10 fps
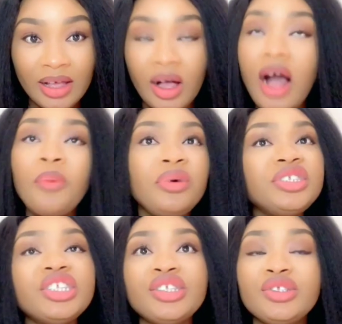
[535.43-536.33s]
How
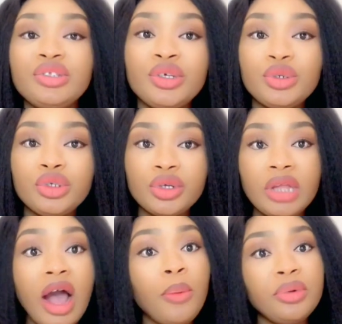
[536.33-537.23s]
much is tuition?
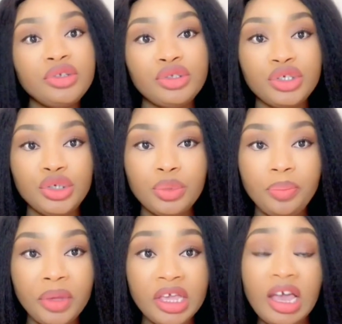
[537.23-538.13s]
How much do you
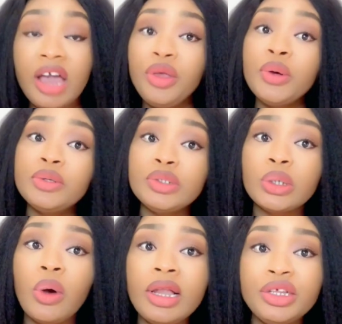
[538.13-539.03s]
pay? Are you on
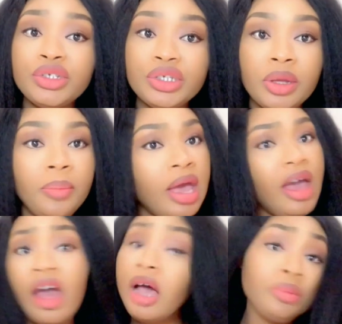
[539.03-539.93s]
scholarship?
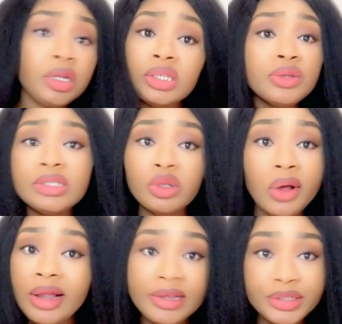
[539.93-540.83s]
I'm not on
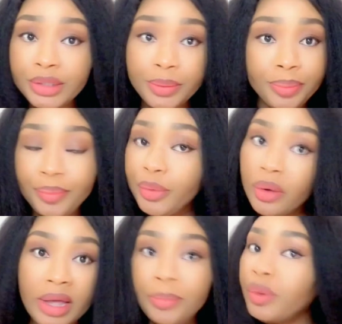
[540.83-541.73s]
scholarship. No,
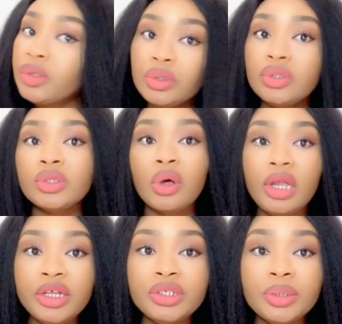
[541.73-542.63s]
I'm not on
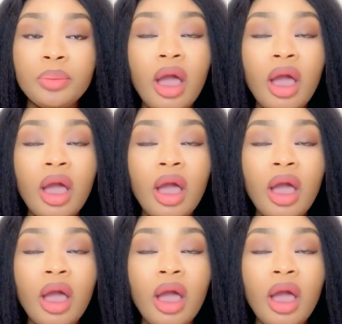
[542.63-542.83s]
scholarship.